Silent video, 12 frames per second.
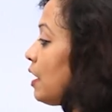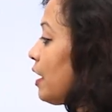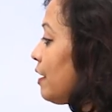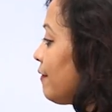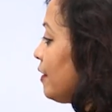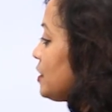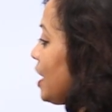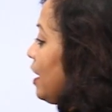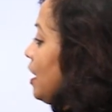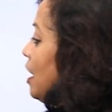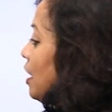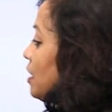circuit which
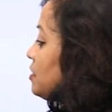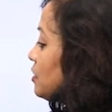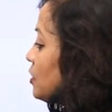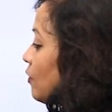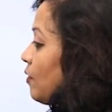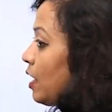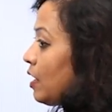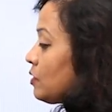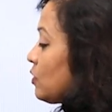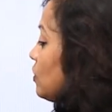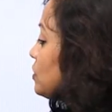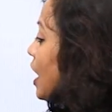I consists of
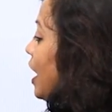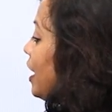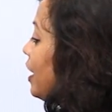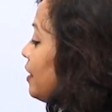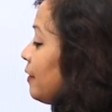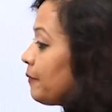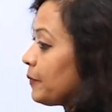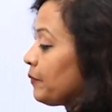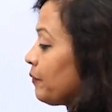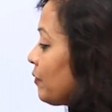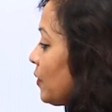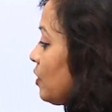current source IN,
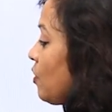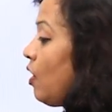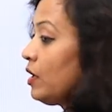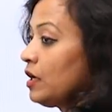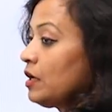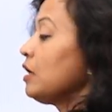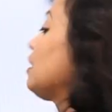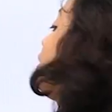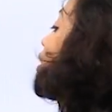Norton